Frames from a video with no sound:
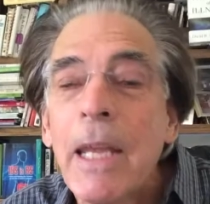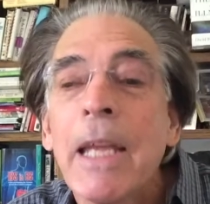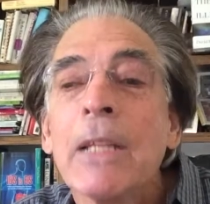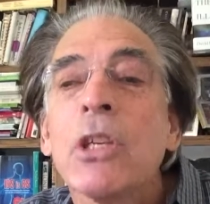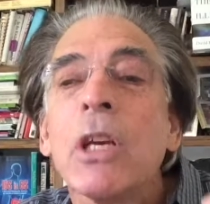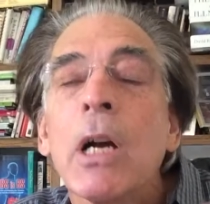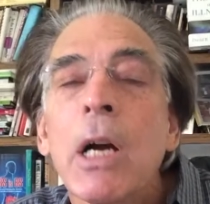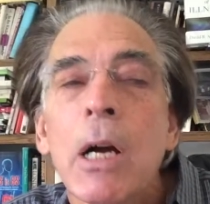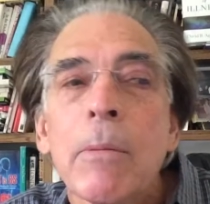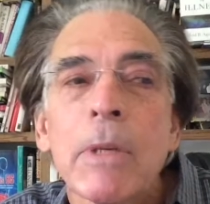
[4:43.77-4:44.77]
It's
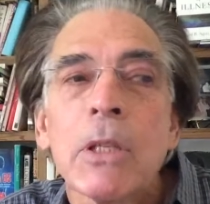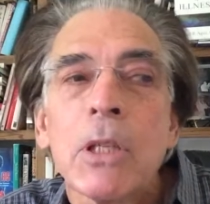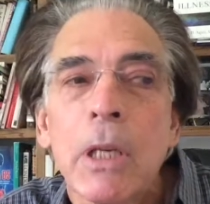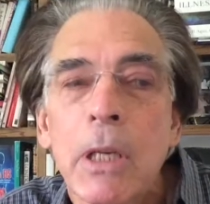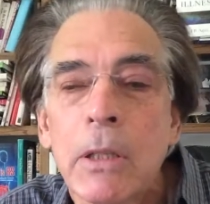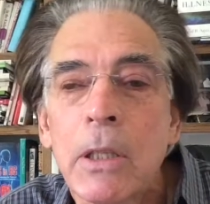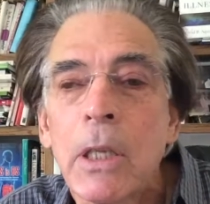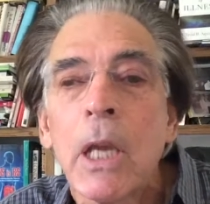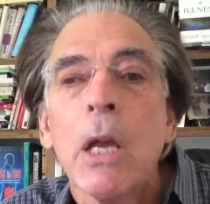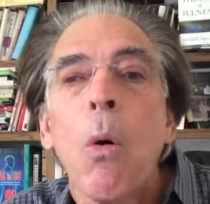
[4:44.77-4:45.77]
common
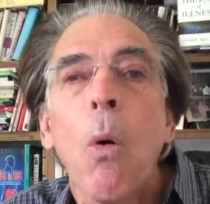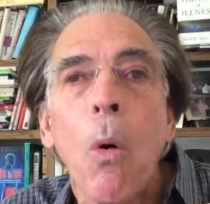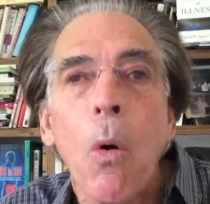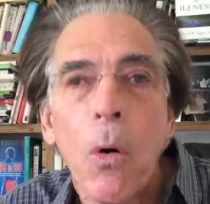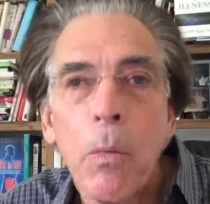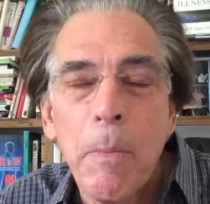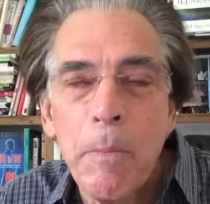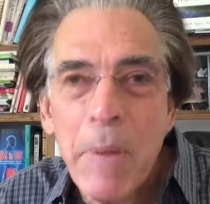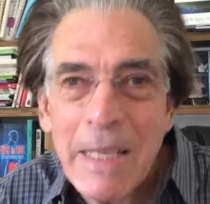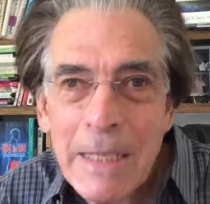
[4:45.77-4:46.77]
sense, all
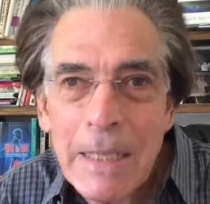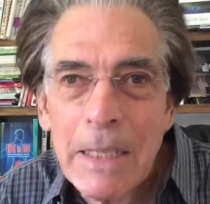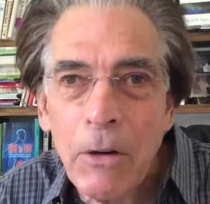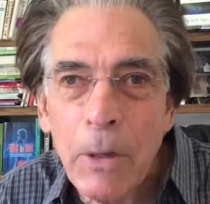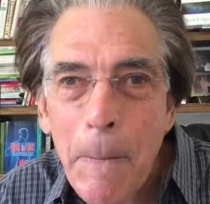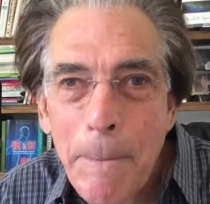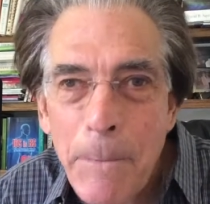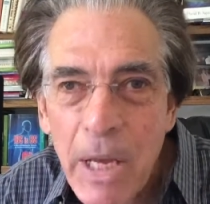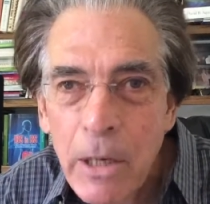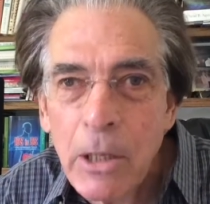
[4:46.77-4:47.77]
based on
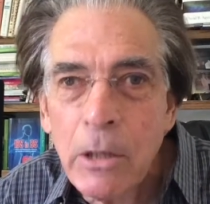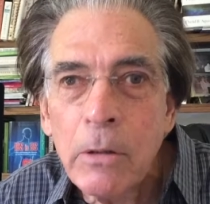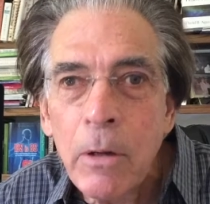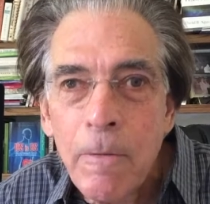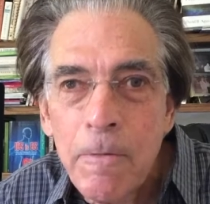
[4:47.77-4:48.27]
medical